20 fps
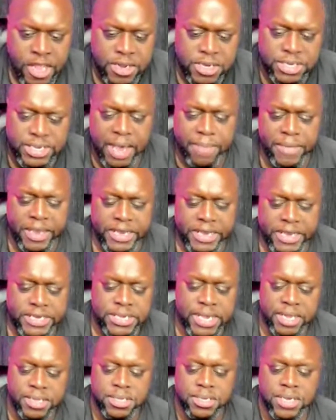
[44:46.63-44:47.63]
Does that make
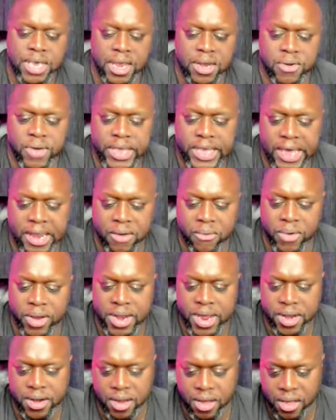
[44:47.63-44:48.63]
sense? I know I kind of went
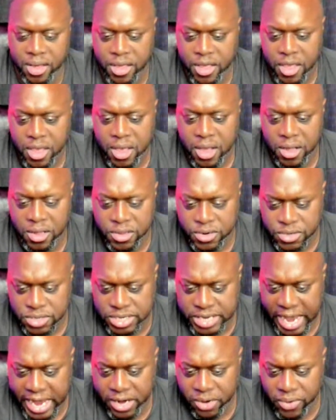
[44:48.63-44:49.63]
on a little
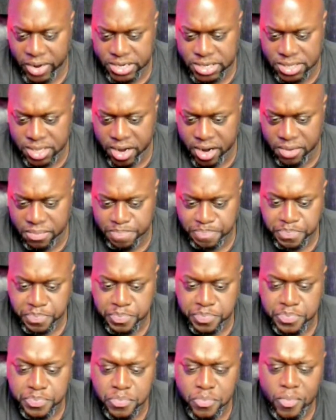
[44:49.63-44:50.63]
side quest there.
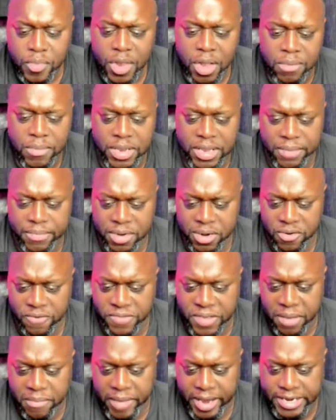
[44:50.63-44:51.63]
But let me know
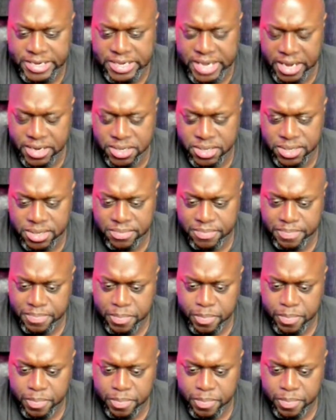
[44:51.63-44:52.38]
if that makes sense.